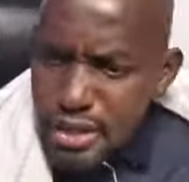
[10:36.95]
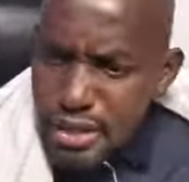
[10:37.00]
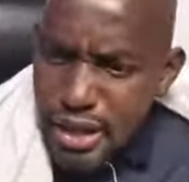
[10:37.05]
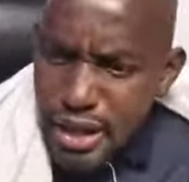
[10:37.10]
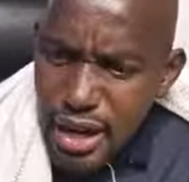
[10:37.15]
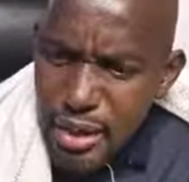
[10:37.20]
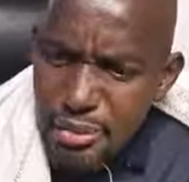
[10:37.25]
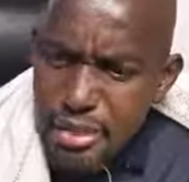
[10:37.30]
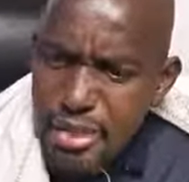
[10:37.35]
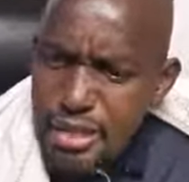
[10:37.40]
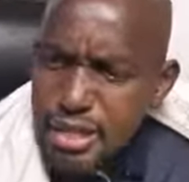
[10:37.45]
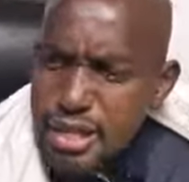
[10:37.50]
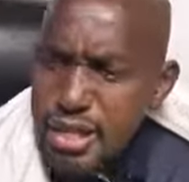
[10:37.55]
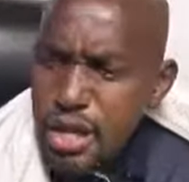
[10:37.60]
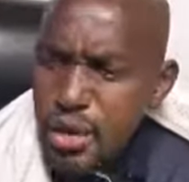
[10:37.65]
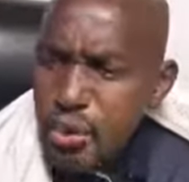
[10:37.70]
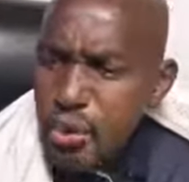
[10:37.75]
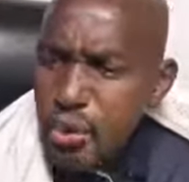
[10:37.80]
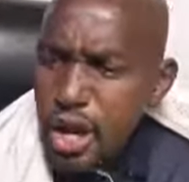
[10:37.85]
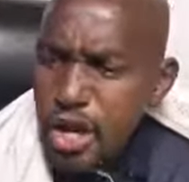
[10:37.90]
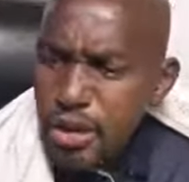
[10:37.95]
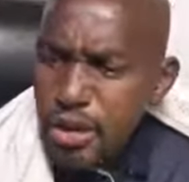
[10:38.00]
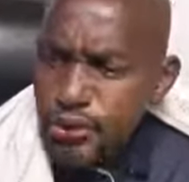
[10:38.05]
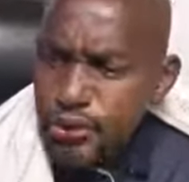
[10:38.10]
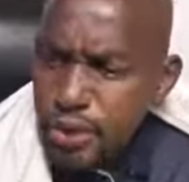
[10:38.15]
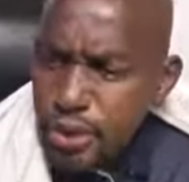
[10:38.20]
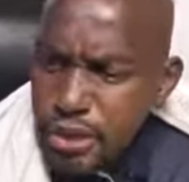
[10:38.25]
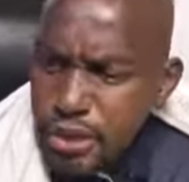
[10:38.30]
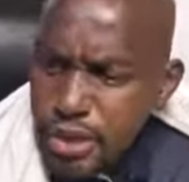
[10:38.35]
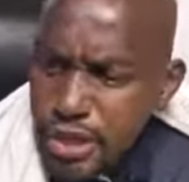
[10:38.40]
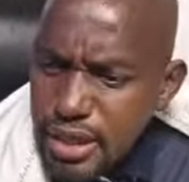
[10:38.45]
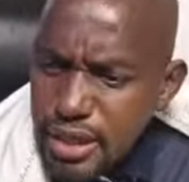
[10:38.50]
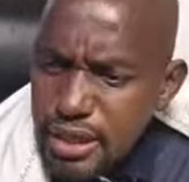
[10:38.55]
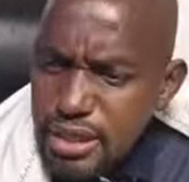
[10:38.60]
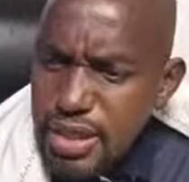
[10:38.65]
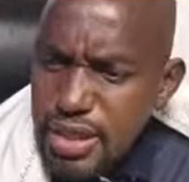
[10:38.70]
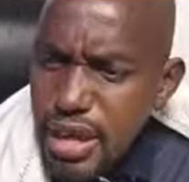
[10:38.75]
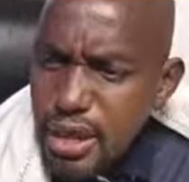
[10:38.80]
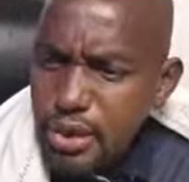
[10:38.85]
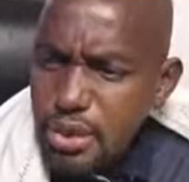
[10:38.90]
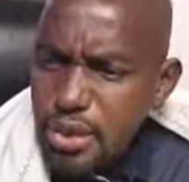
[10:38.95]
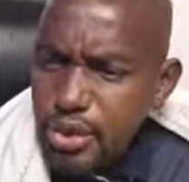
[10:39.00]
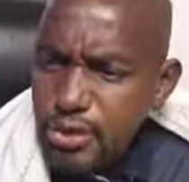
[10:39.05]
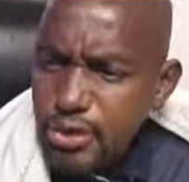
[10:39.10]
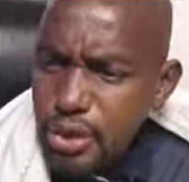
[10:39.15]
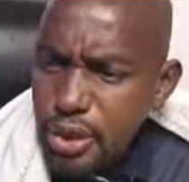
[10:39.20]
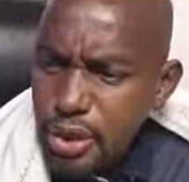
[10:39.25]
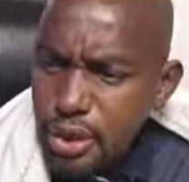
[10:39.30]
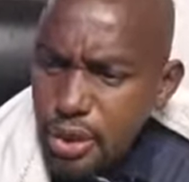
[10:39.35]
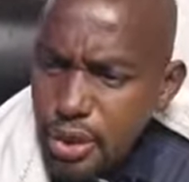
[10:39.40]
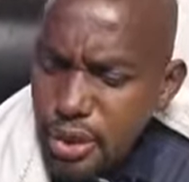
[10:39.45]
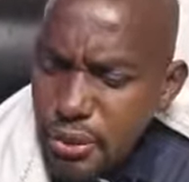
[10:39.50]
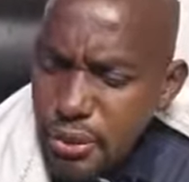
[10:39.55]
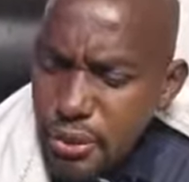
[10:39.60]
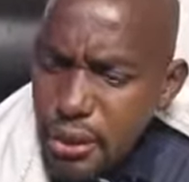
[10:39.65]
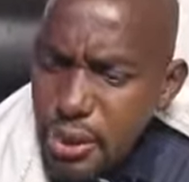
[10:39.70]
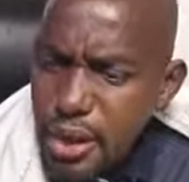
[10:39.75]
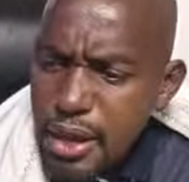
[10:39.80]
That I may see wonderful things out of your law.